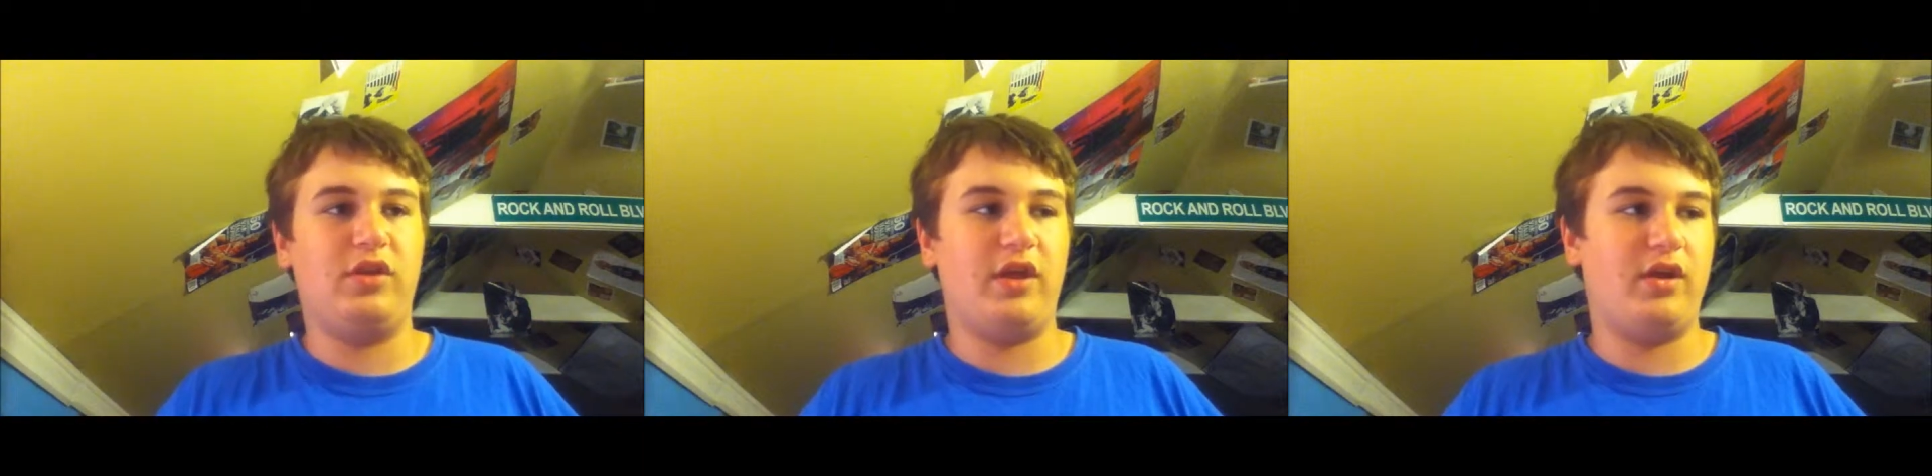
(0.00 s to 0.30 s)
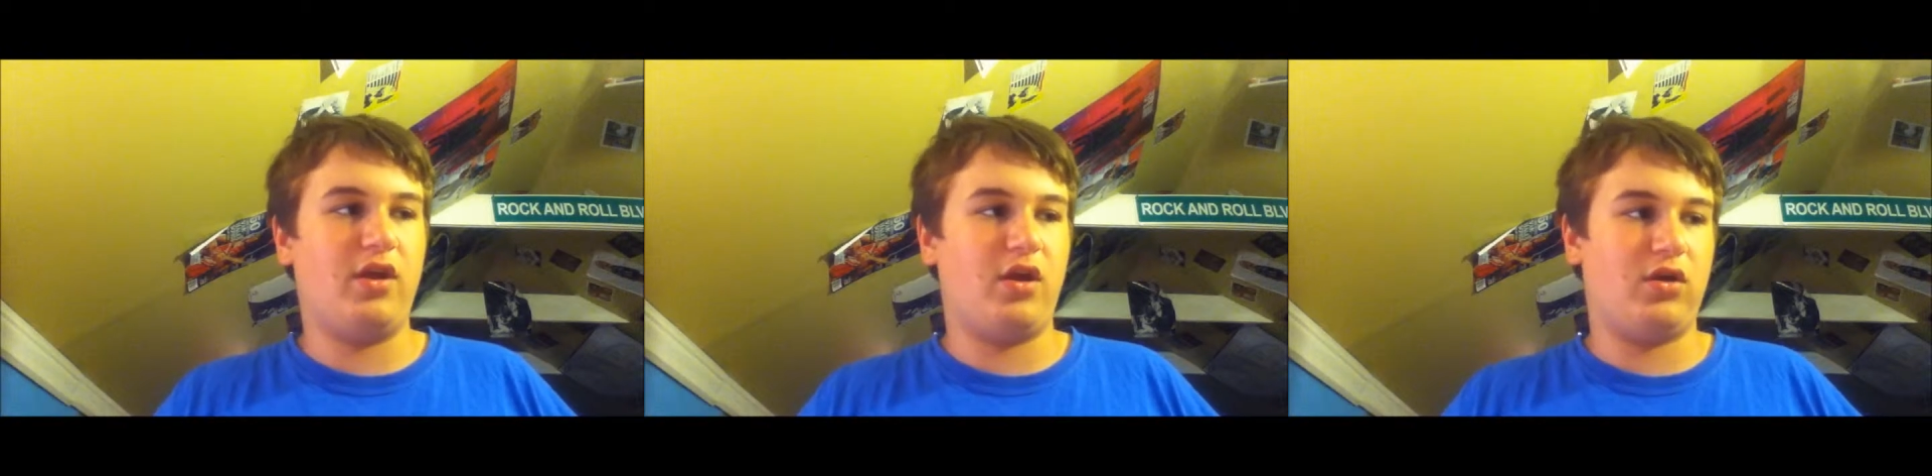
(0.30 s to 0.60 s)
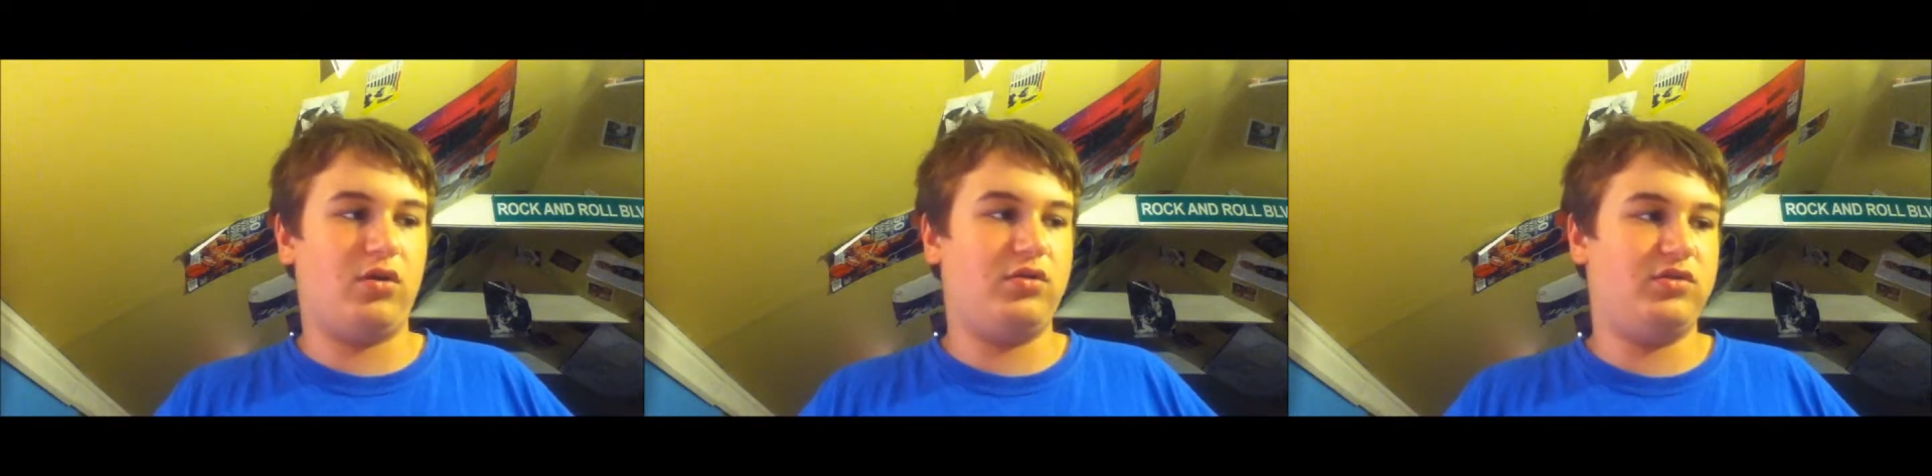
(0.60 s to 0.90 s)
that
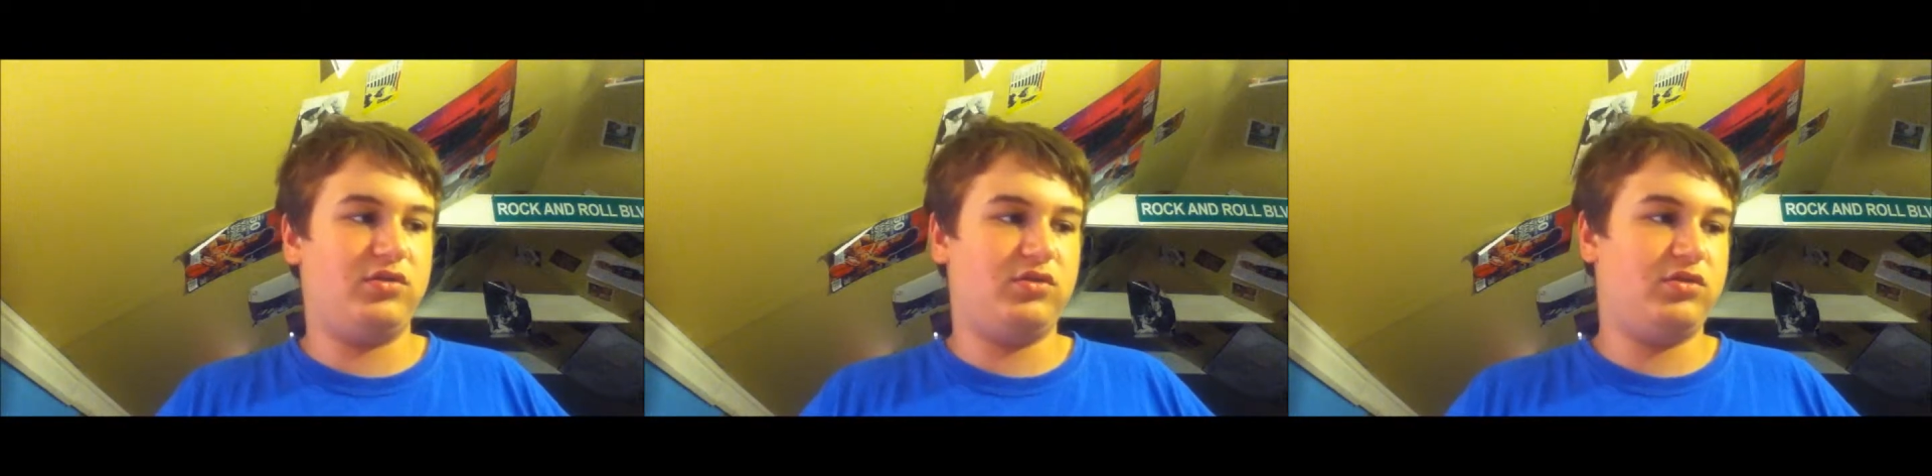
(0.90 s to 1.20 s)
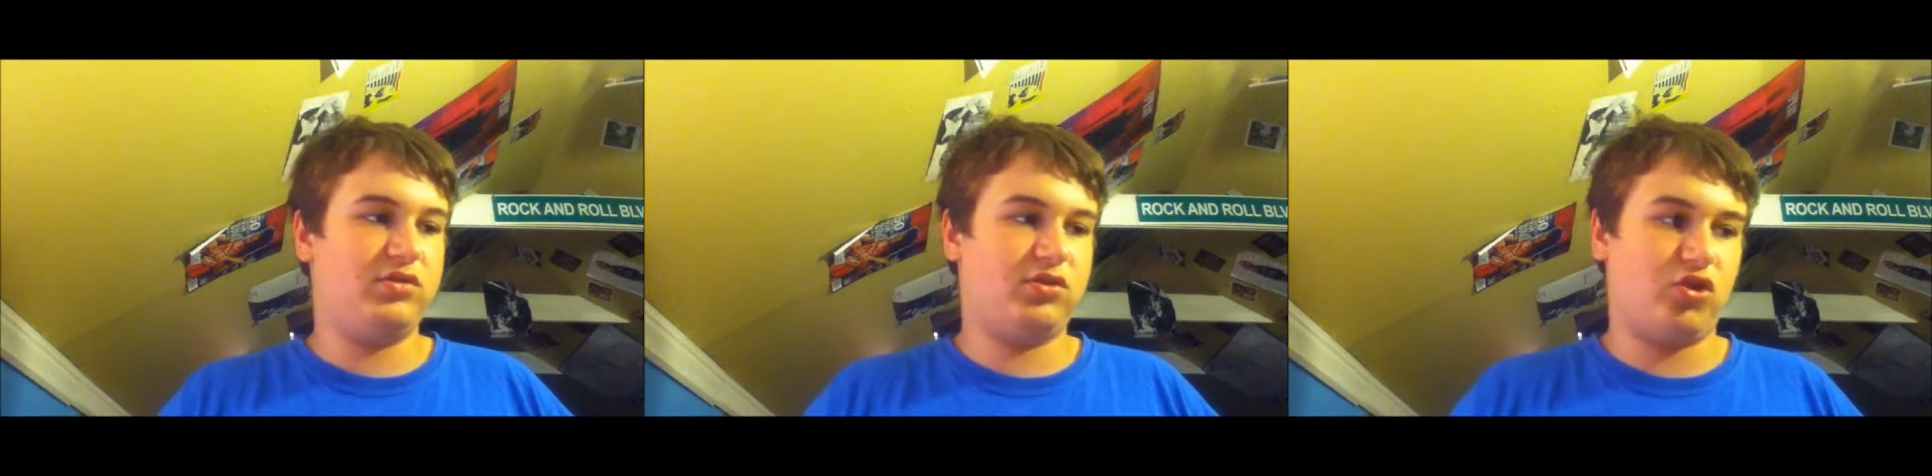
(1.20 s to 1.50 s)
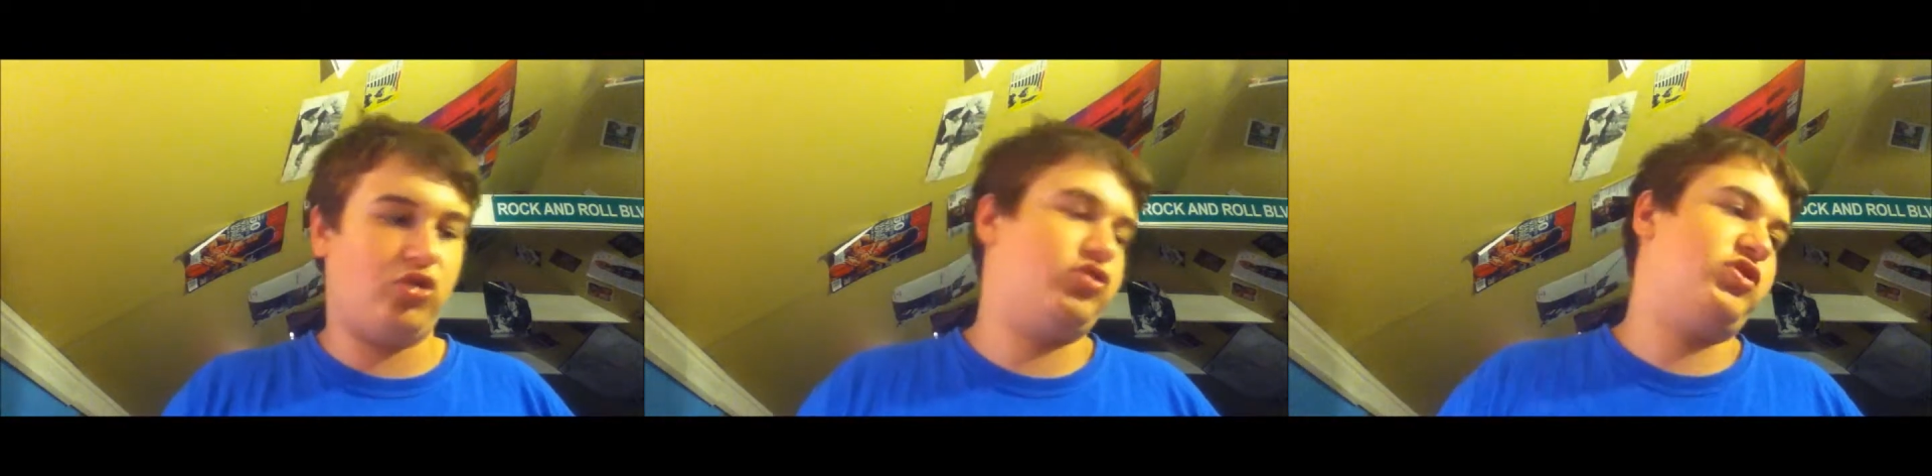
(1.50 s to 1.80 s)
are
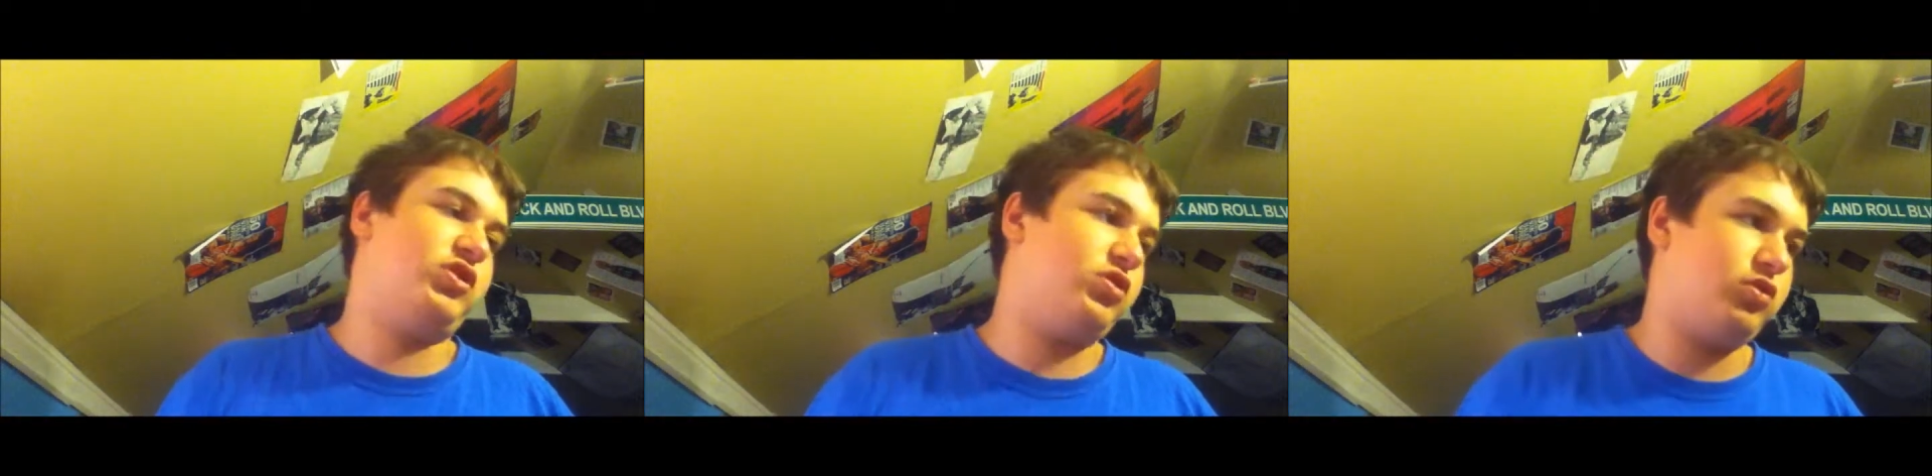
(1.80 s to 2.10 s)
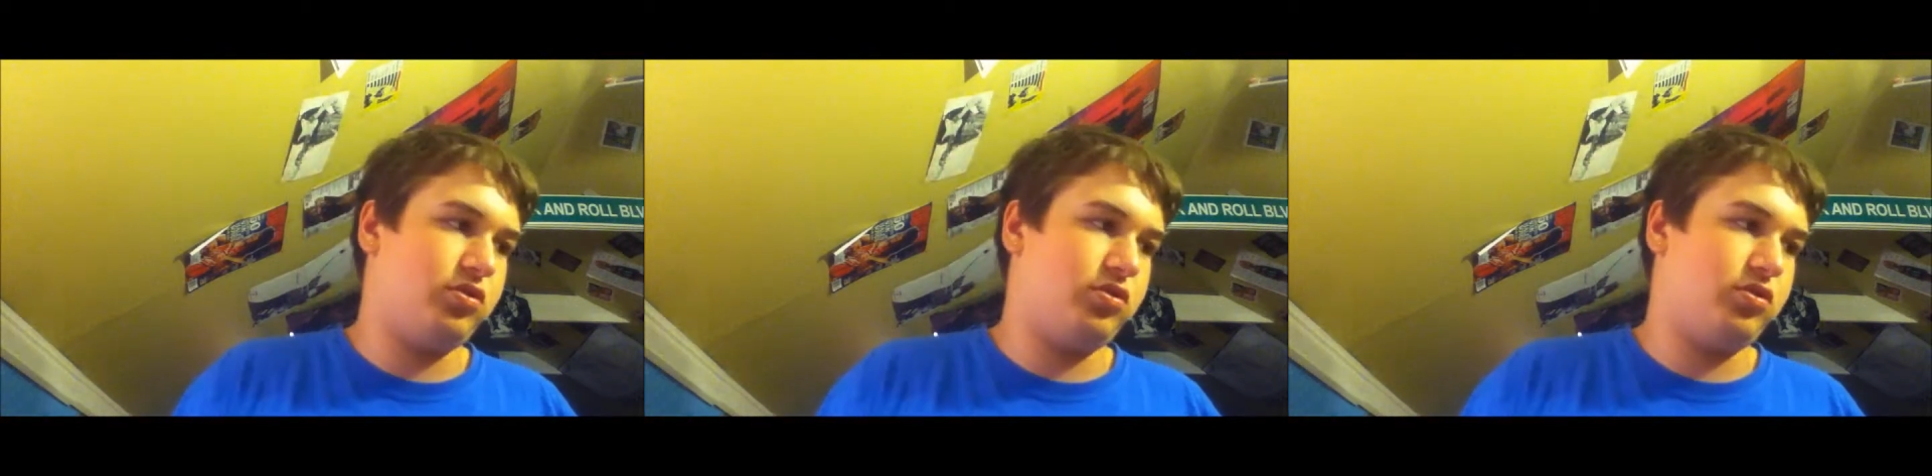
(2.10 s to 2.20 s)
cursing